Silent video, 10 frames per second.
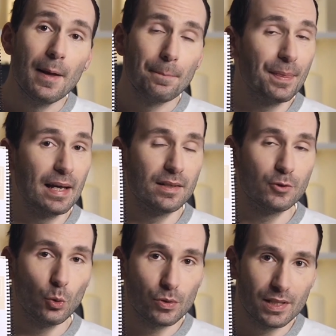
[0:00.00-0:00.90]
and it
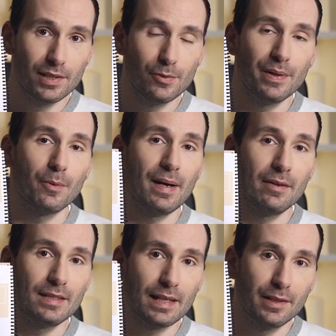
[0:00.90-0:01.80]
talks a little bit
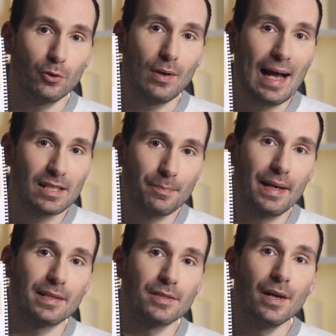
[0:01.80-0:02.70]
about technical
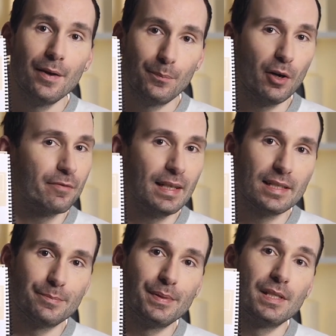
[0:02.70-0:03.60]
aspects of that
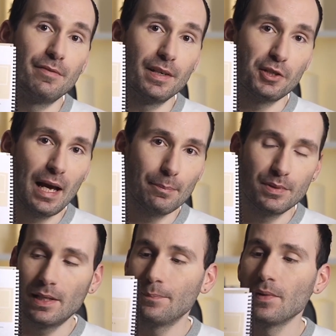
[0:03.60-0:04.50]
specific
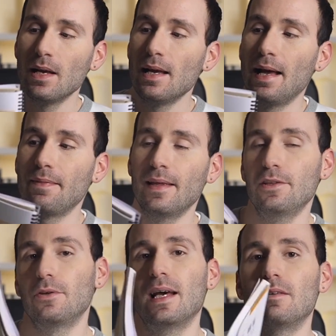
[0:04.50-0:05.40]
chapter. And then
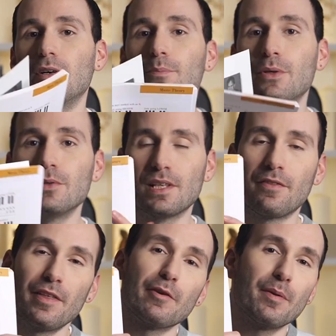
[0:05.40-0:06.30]
you have a music
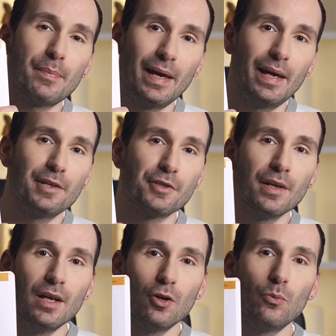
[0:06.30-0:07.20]
theory page,
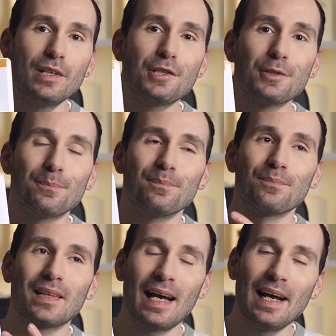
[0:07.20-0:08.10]
which
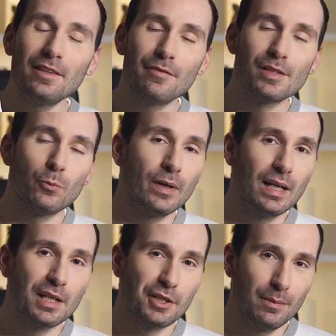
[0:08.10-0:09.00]
kind of is a
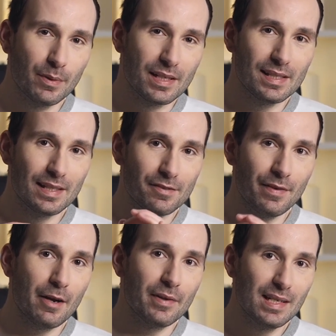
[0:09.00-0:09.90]
worksheet, but it's
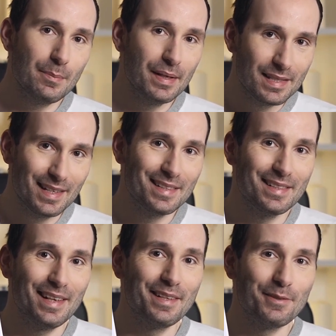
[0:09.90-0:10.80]
very limited in the